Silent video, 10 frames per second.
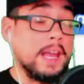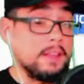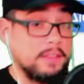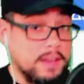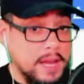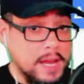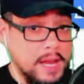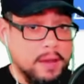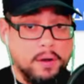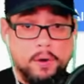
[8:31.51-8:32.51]
a
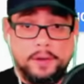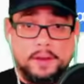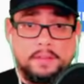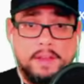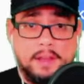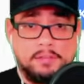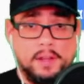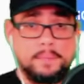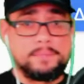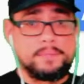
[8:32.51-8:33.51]
T
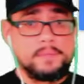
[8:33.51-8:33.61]
organization.